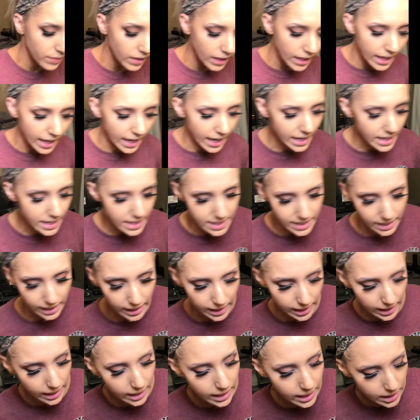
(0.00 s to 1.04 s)
And
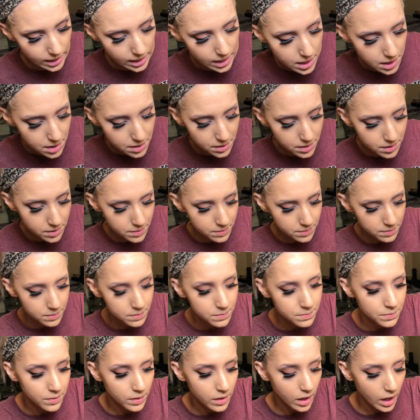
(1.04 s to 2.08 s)
then
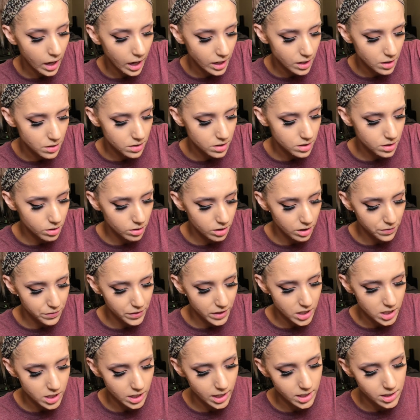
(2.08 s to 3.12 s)
I use 2
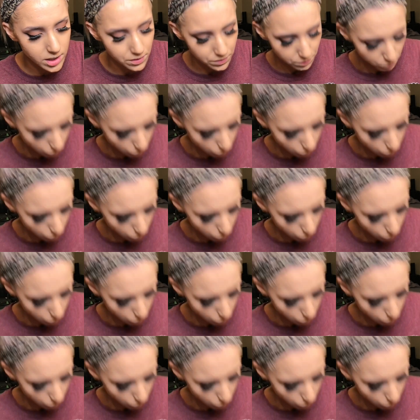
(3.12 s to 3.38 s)
different shades of